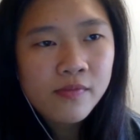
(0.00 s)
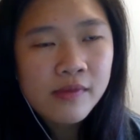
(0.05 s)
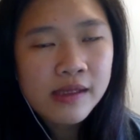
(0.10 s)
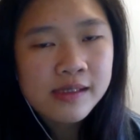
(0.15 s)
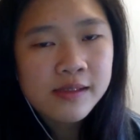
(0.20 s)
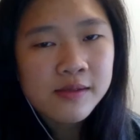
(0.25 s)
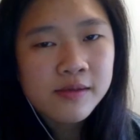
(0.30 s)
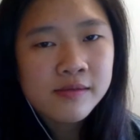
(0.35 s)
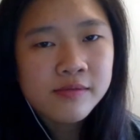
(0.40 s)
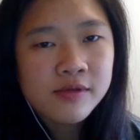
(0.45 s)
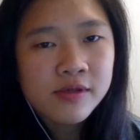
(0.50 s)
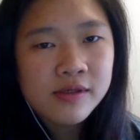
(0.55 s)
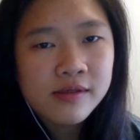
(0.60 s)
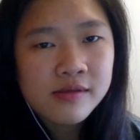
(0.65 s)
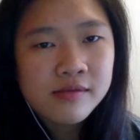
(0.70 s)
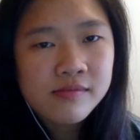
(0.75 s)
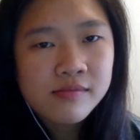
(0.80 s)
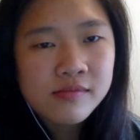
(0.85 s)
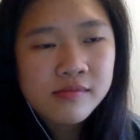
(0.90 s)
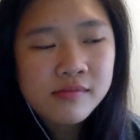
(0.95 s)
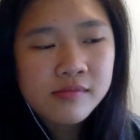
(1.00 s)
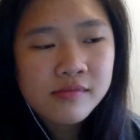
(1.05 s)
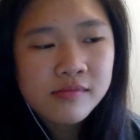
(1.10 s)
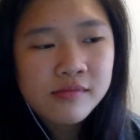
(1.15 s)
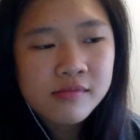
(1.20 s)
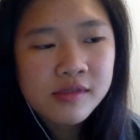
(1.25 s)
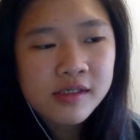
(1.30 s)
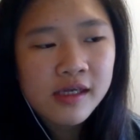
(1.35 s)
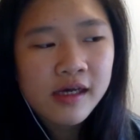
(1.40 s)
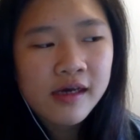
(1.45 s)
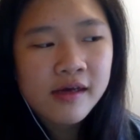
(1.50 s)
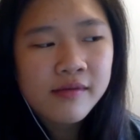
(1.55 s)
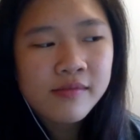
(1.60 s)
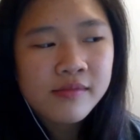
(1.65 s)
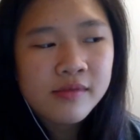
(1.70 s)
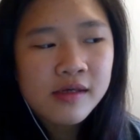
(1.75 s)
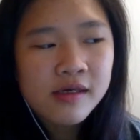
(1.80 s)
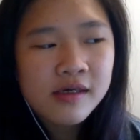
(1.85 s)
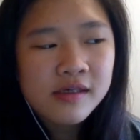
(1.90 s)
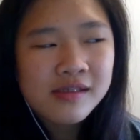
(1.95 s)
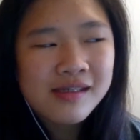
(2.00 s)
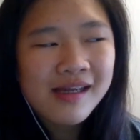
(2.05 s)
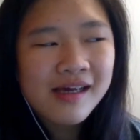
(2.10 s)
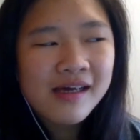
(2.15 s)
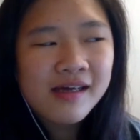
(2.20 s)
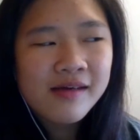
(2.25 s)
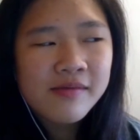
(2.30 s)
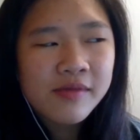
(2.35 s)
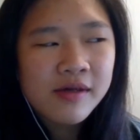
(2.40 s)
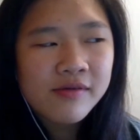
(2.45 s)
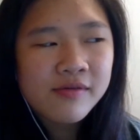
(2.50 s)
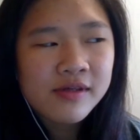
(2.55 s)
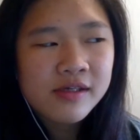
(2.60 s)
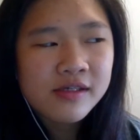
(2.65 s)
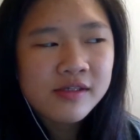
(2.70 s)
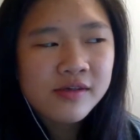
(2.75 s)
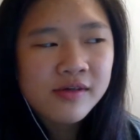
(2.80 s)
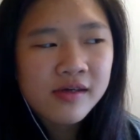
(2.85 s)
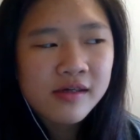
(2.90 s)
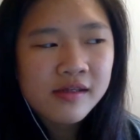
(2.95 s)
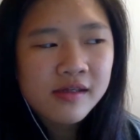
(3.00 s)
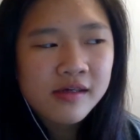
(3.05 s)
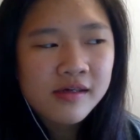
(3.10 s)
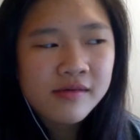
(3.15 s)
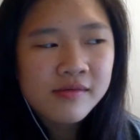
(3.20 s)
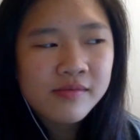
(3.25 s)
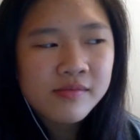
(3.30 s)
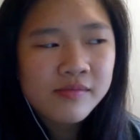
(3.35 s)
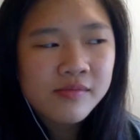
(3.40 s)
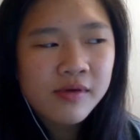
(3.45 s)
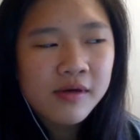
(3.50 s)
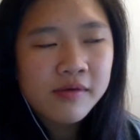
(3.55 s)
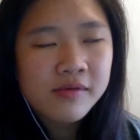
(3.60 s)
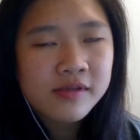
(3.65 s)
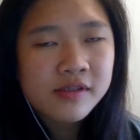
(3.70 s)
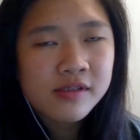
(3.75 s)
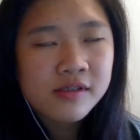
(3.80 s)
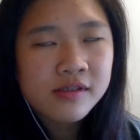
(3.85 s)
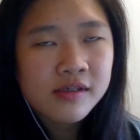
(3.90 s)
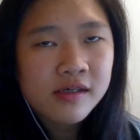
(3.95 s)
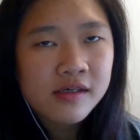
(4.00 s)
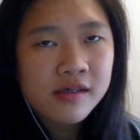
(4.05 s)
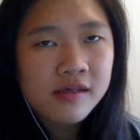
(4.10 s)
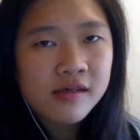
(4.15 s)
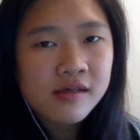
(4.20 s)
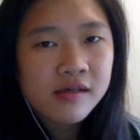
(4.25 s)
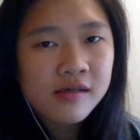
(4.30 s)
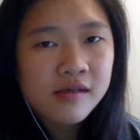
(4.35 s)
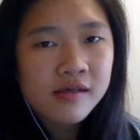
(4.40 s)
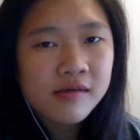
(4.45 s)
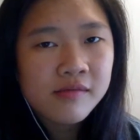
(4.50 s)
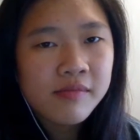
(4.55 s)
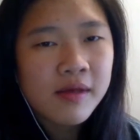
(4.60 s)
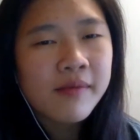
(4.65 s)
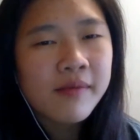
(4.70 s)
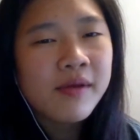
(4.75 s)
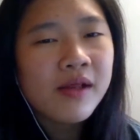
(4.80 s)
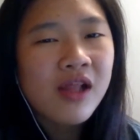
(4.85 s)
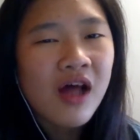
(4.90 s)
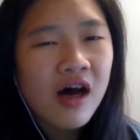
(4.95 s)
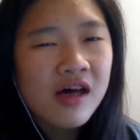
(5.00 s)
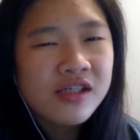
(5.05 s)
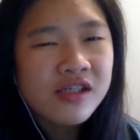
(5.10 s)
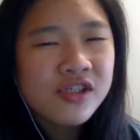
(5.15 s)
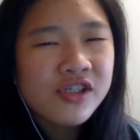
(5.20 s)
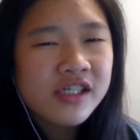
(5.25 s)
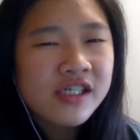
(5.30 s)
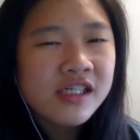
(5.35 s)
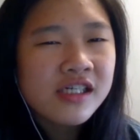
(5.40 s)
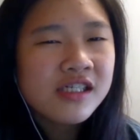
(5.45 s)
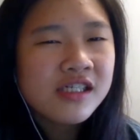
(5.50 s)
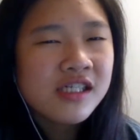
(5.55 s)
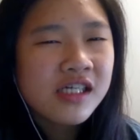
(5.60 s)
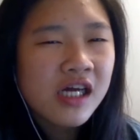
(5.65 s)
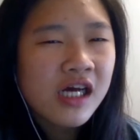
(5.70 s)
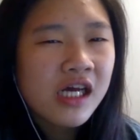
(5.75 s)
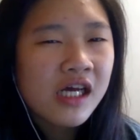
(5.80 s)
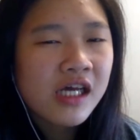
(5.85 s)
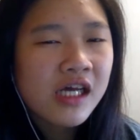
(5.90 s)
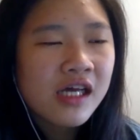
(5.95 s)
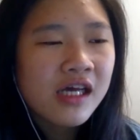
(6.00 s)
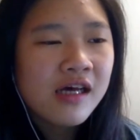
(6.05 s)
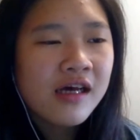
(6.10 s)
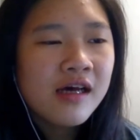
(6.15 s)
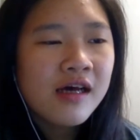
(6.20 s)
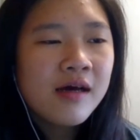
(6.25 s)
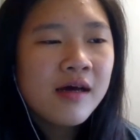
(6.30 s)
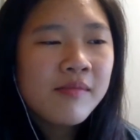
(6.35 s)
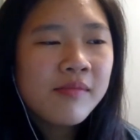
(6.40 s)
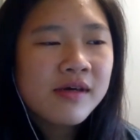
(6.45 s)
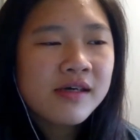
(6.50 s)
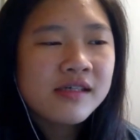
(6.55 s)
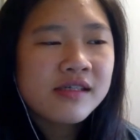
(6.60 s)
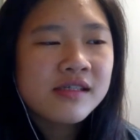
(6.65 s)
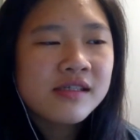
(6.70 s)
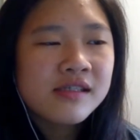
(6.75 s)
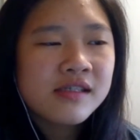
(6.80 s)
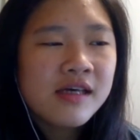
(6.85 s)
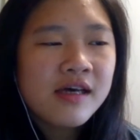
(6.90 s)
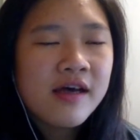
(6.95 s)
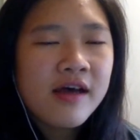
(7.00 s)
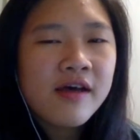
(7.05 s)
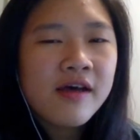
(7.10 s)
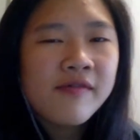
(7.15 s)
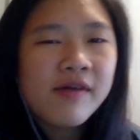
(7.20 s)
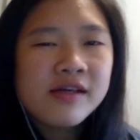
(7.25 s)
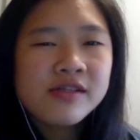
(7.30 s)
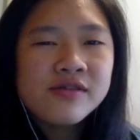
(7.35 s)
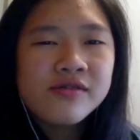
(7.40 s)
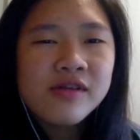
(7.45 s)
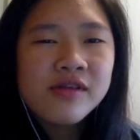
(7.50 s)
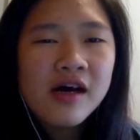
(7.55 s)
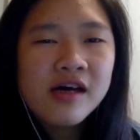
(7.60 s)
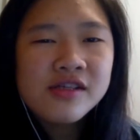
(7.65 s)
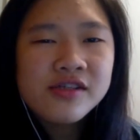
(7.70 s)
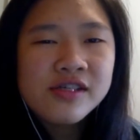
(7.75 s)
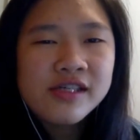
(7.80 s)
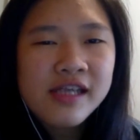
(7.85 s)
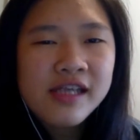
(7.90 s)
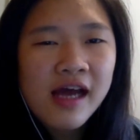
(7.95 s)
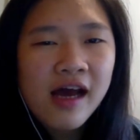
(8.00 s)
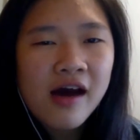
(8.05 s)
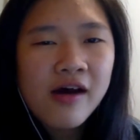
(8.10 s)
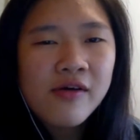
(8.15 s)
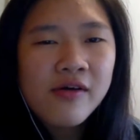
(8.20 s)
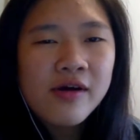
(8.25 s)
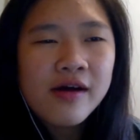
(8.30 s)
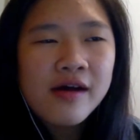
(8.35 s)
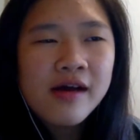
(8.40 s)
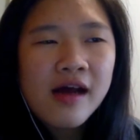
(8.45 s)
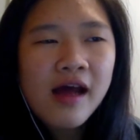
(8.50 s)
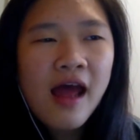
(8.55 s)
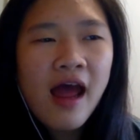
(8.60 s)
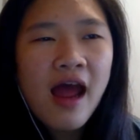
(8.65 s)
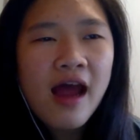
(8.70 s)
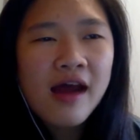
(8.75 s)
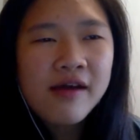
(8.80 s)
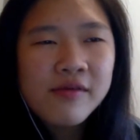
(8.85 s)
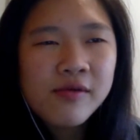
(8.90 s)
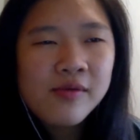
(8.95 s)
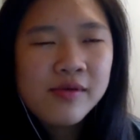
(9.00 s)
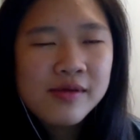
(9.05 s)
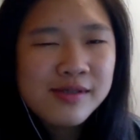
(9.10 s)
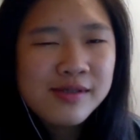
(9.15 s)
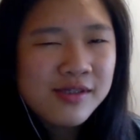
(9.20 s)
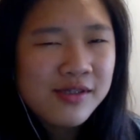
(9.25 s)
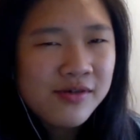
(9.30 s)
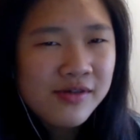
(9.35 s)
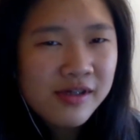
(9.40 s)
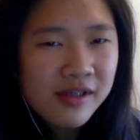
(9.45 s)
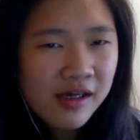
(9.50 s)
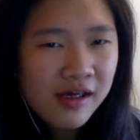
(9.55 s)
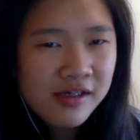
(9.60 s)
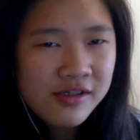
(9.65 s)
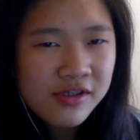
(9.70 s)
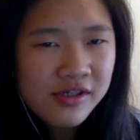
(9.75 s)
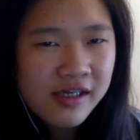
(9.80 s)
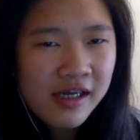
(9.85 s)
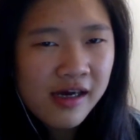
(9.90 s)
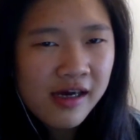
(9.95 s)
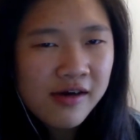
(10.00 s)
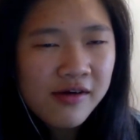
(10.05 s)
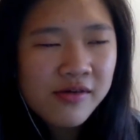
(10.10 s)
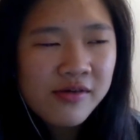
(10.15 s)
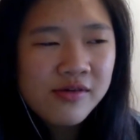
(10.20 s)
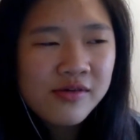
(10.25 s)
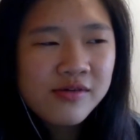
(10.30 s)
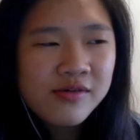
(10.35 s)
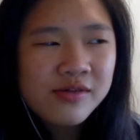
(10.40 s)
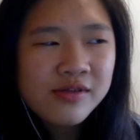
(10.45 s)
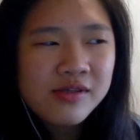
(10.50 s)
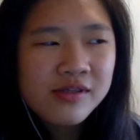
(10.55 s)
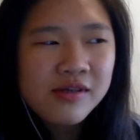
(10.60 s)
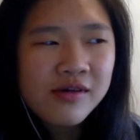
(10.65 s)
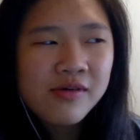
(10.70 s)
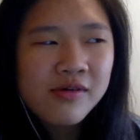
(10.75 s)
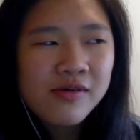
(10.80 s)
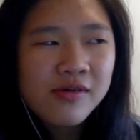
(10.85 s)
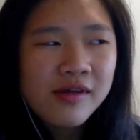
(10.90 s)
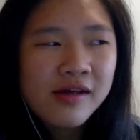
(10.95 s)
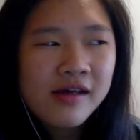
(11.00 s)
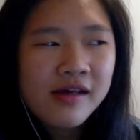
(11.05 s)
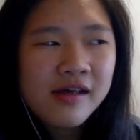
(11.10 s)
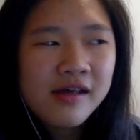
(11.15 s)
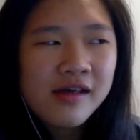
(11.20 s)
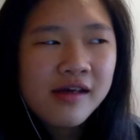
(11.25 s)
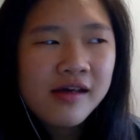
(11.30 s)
That's what I'm doing today. Today I'm not really doing anything. Probably just like maybe laundry tonight because if I do laundry now, everyone's doing laundry now. So like